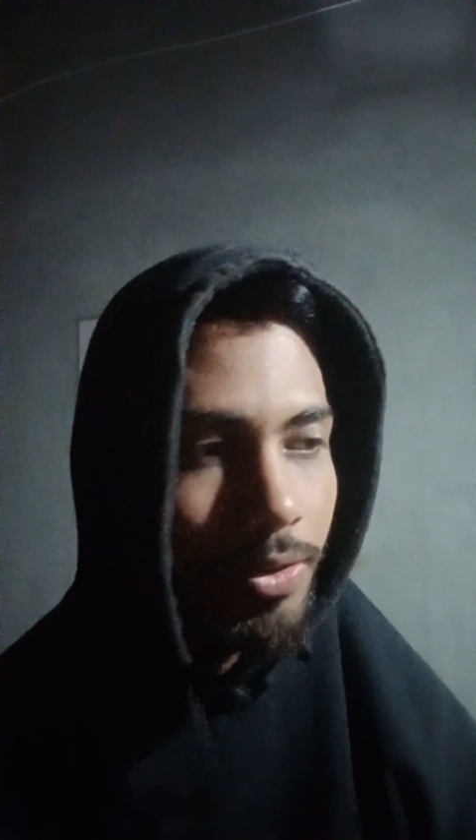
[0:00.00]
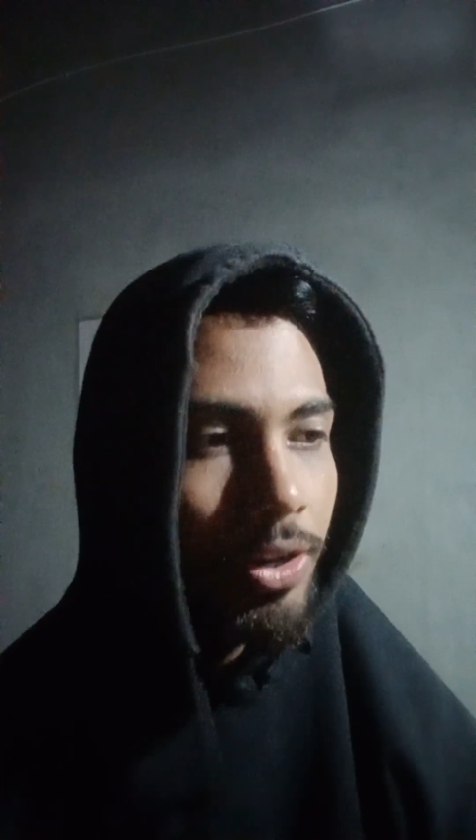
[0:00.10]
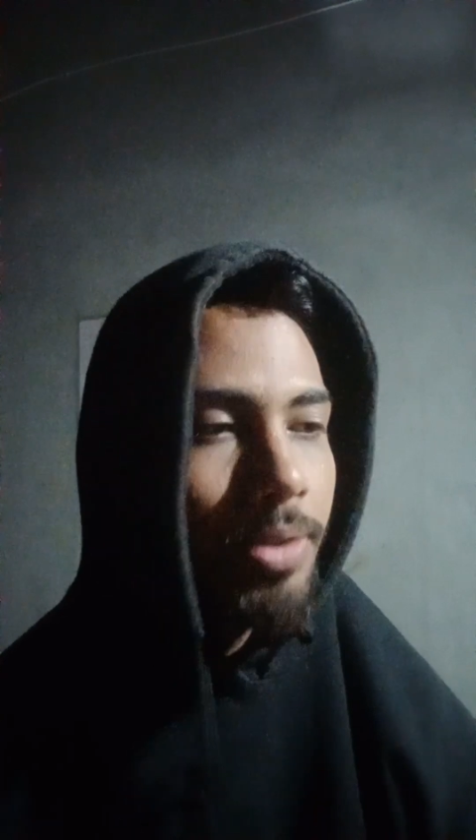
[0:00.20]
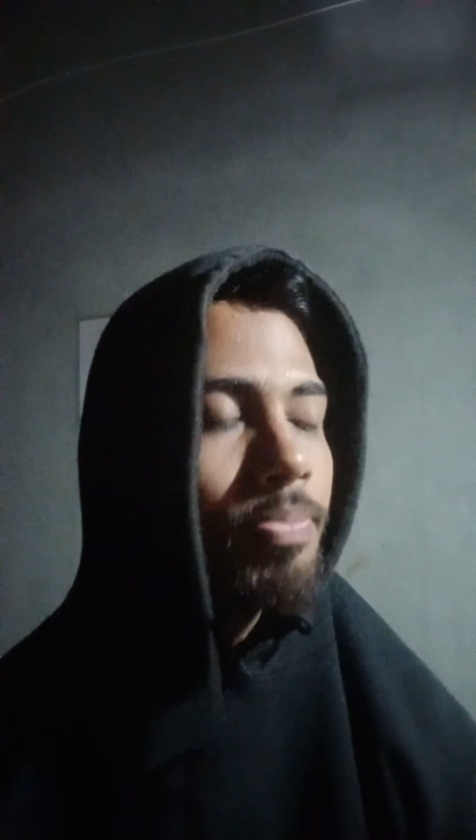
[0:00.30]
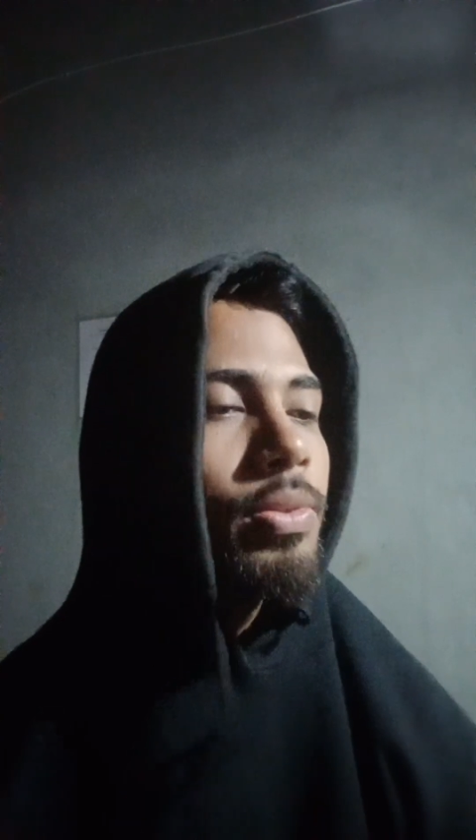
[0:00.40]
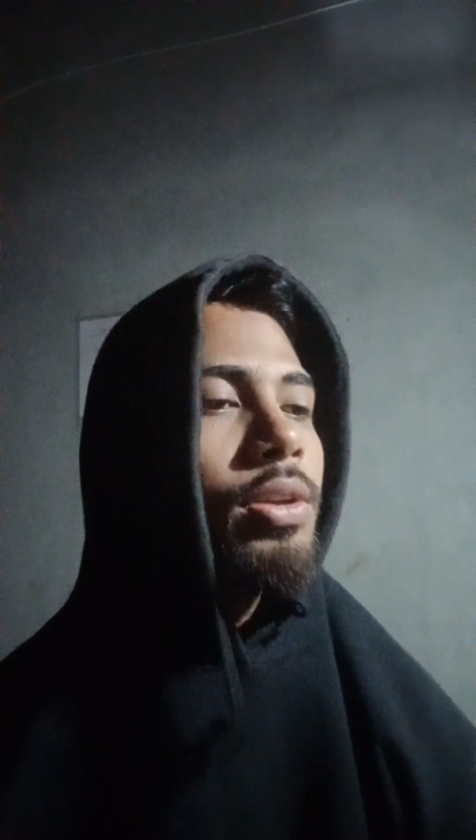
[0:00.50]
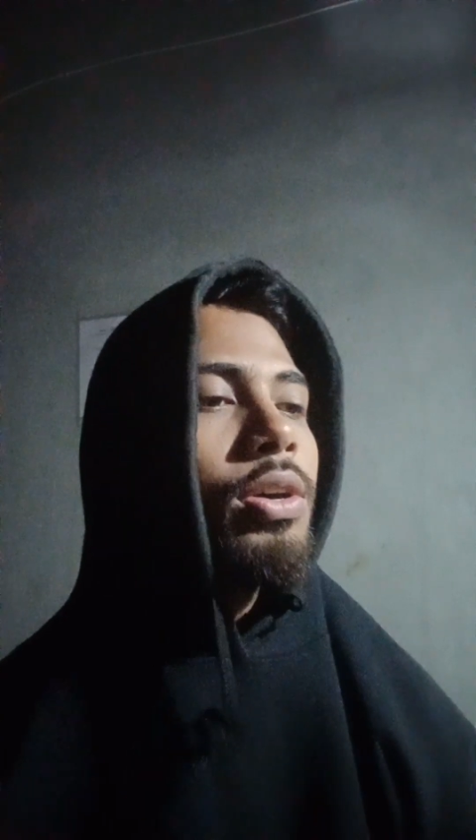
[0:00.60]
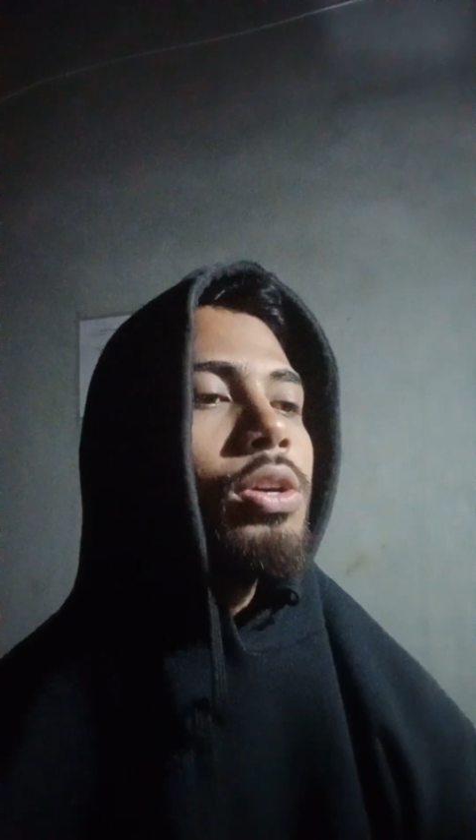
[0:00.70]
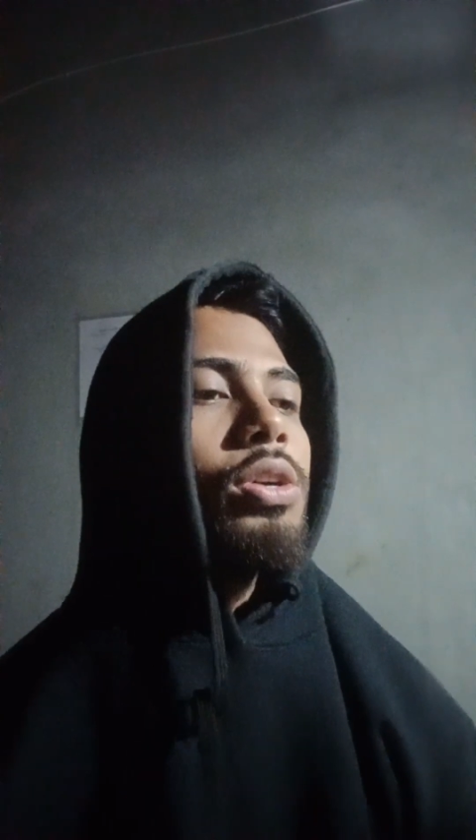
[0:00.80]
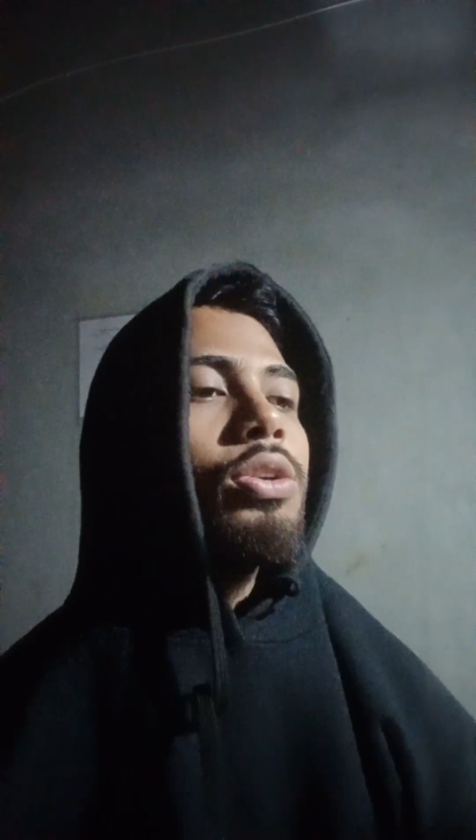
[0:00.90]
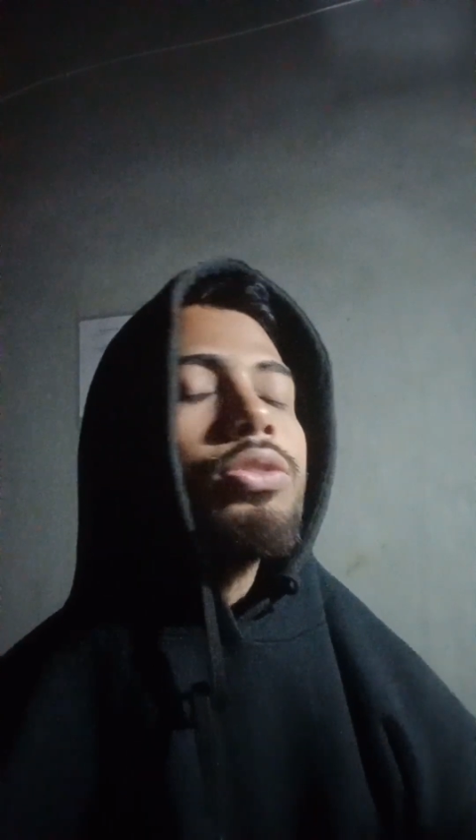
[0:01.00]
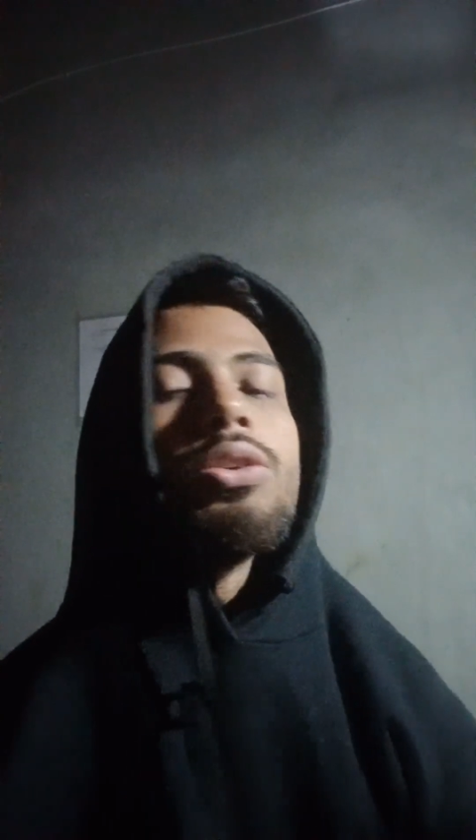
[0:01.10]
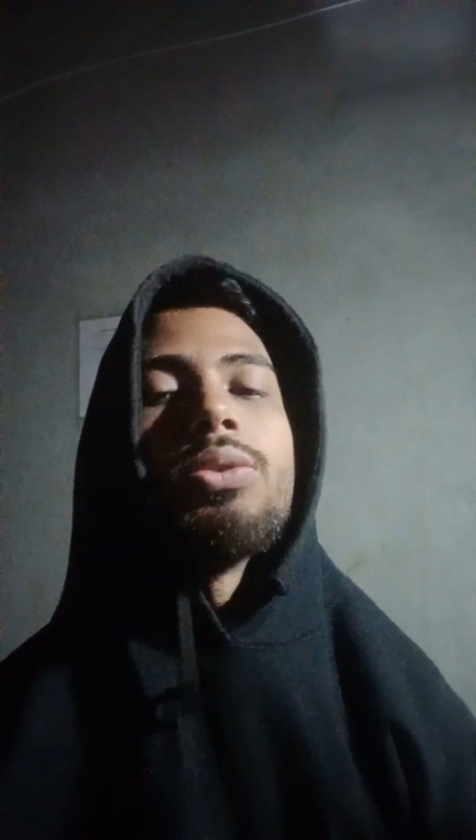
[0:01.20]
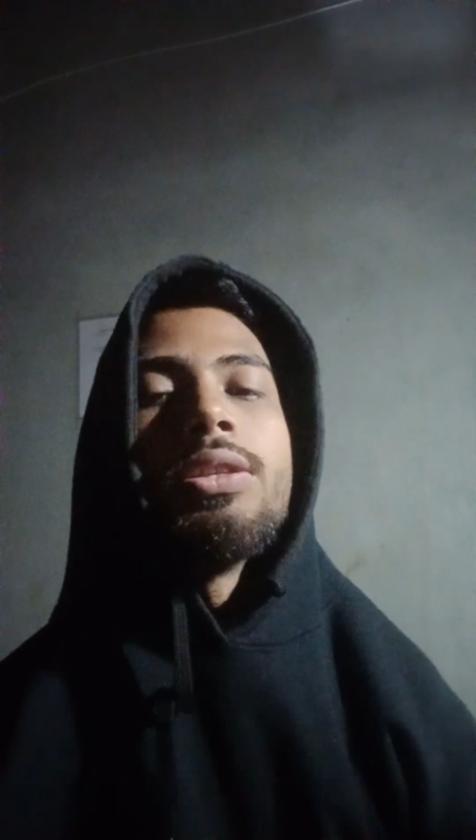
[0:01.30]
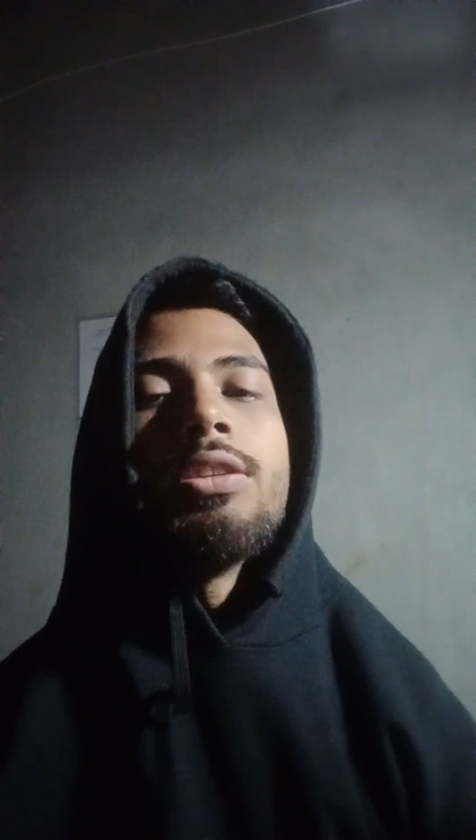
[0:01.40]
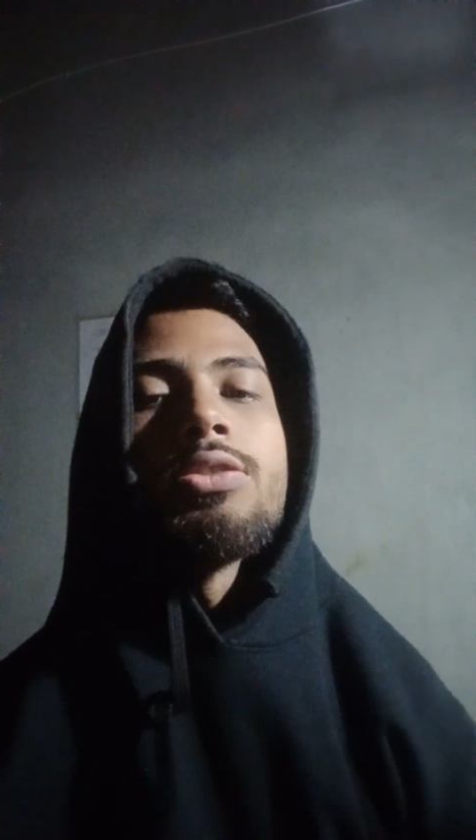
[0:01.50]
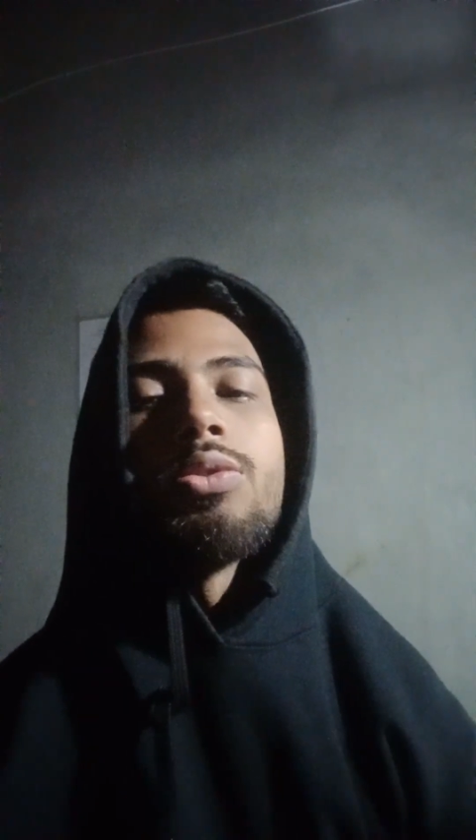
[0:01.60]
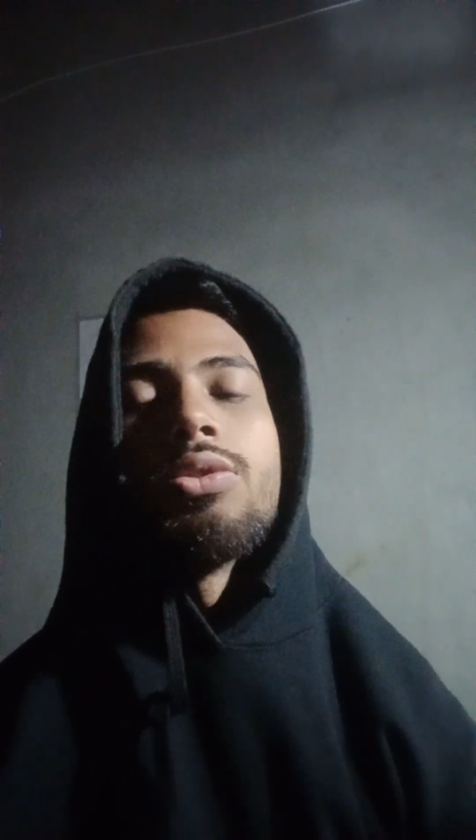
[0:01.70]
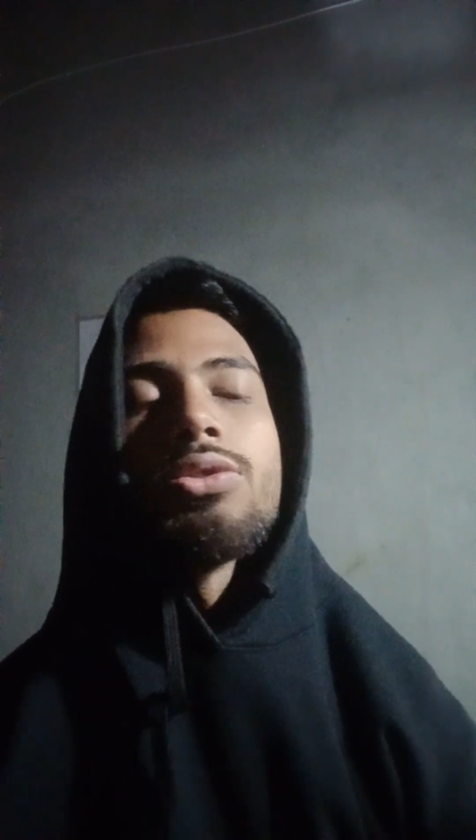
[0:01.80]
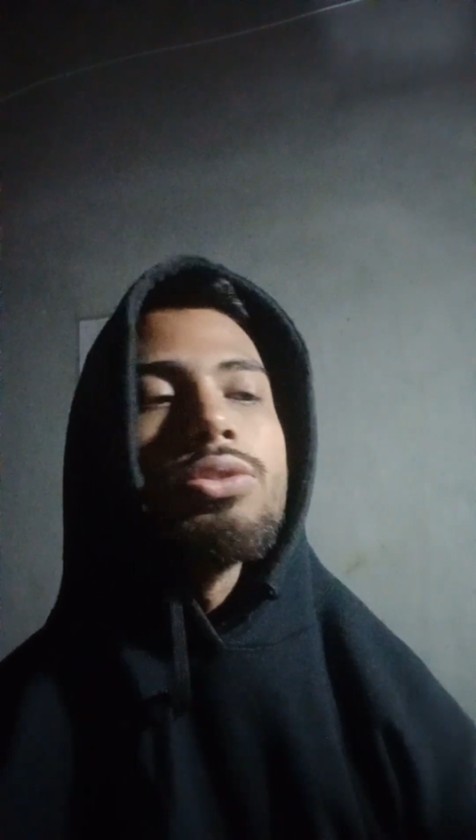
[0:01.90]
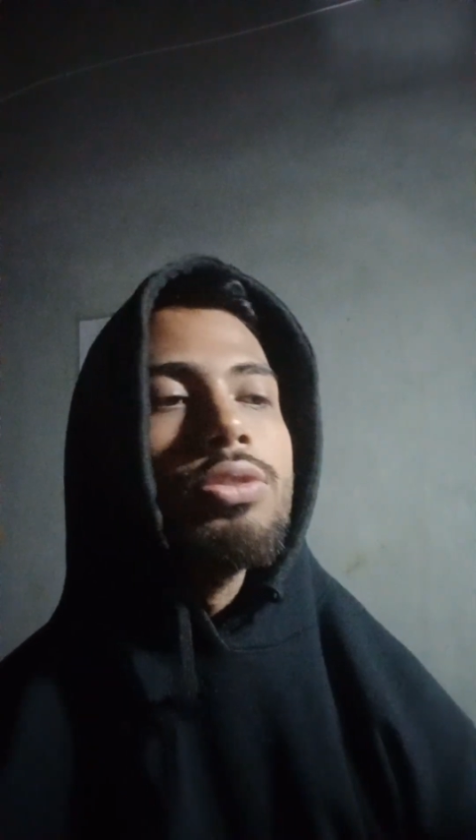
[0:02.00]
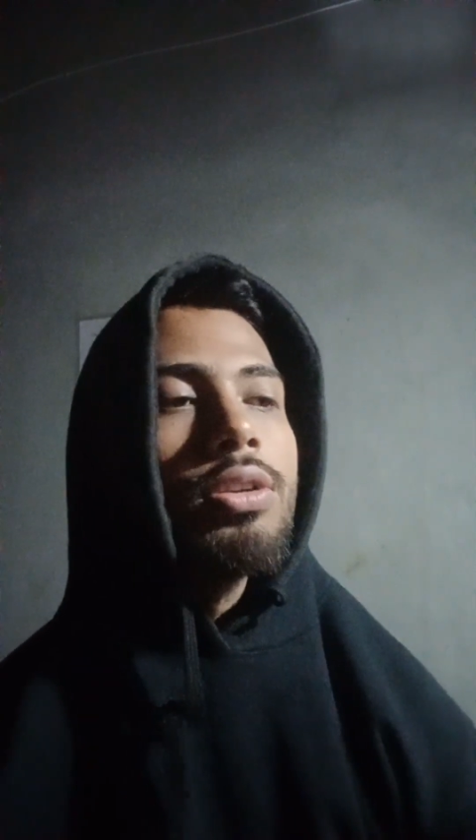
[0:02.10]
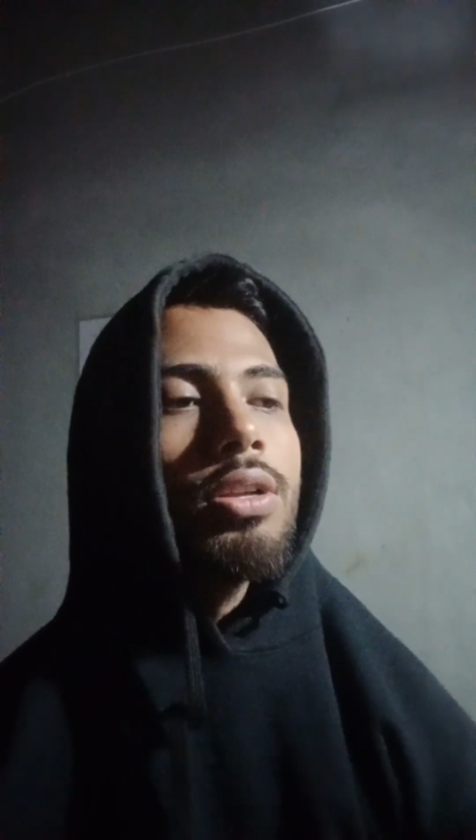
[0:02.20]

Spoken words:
Okay, so in this course